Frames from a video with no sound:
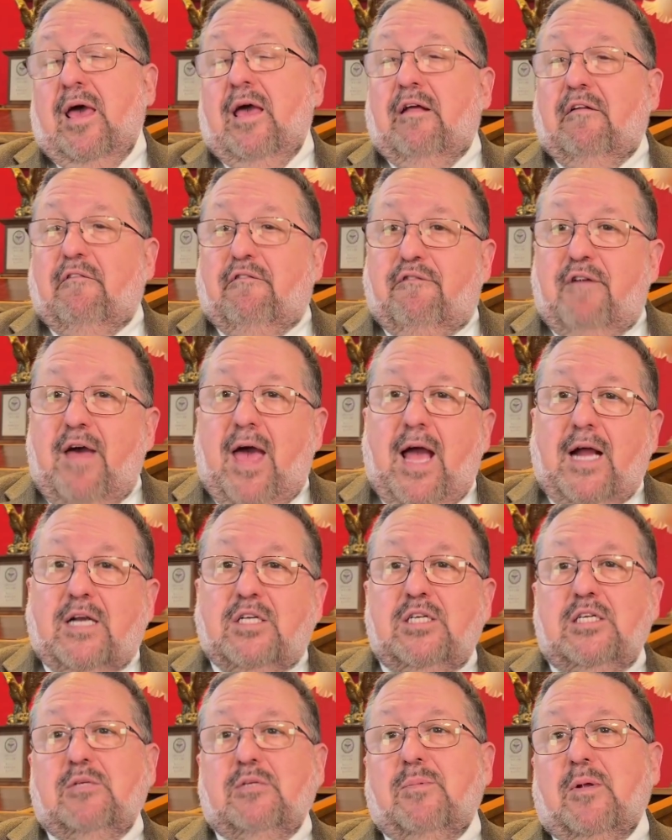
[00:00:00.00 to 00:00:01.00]
In fact,
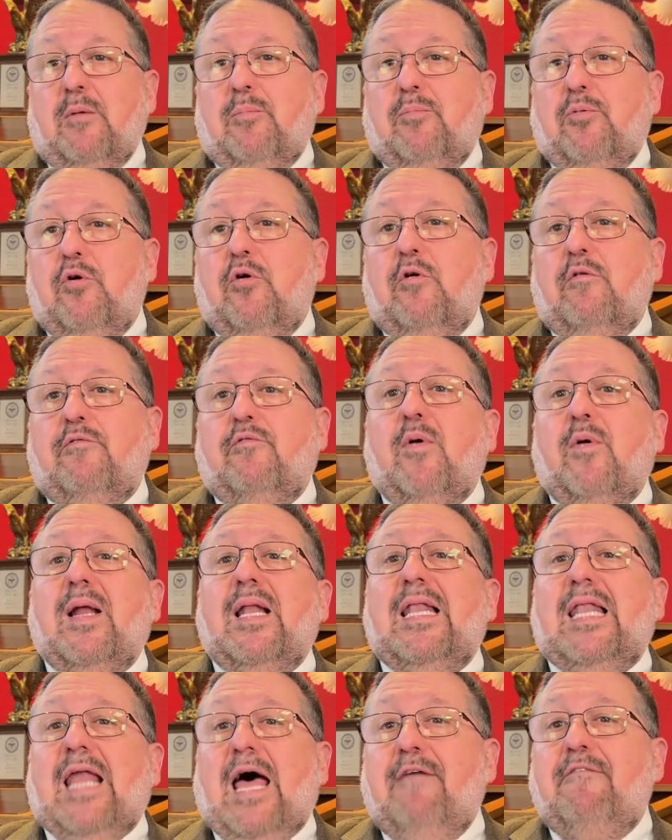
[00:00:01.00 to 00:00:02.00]
she's been approved for
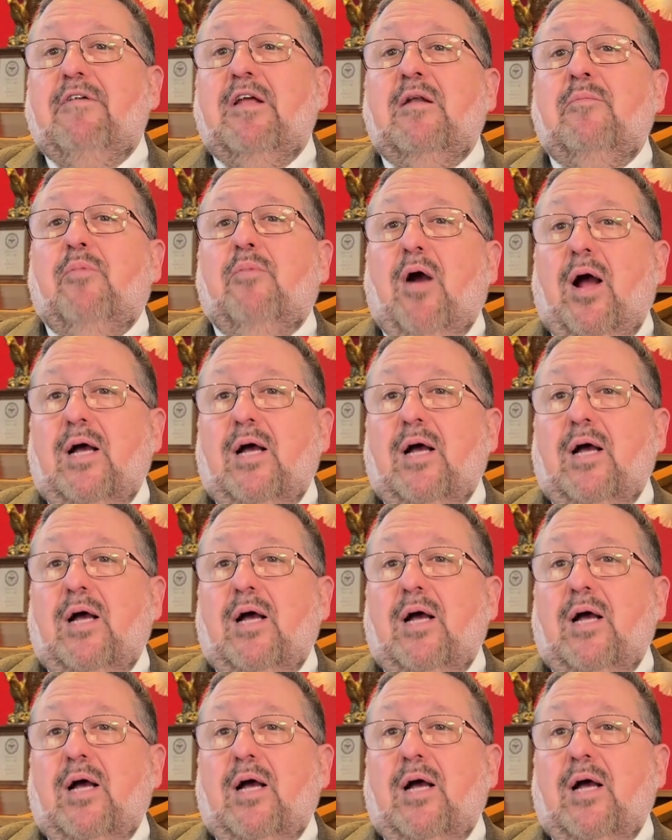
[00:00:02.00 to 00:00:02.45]
11